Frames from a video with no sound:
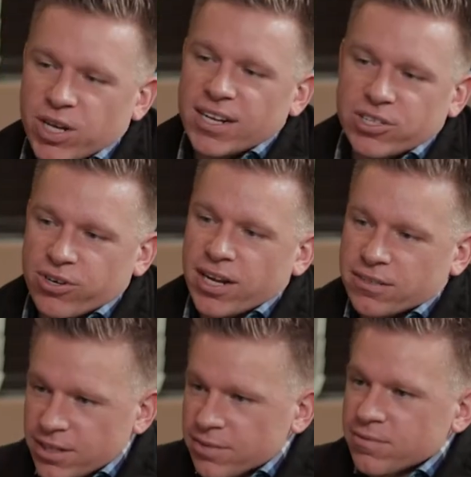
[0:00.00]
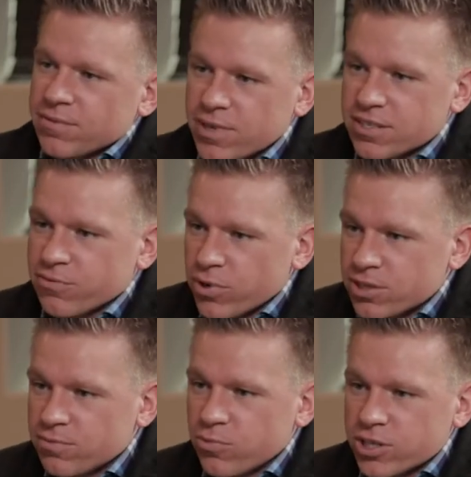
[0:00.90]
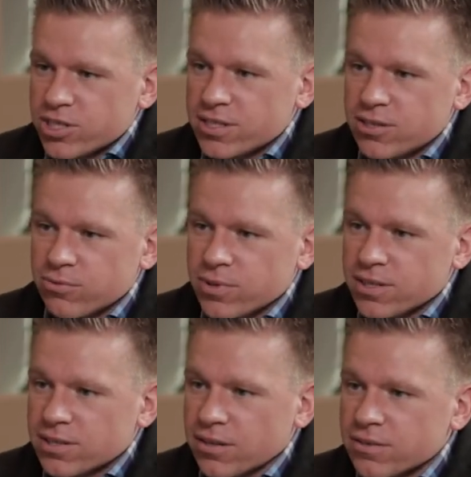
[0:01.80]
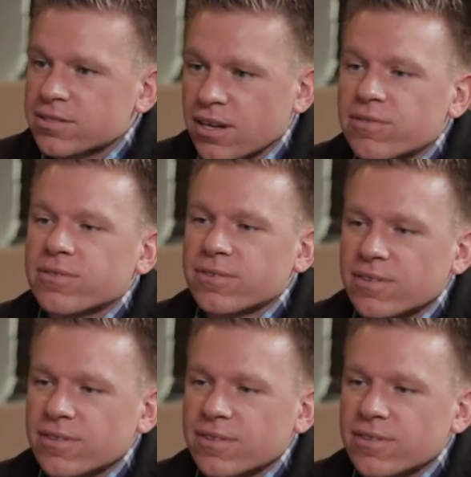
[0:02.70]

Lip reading: But indirectly because of what she's doing with this other stuff.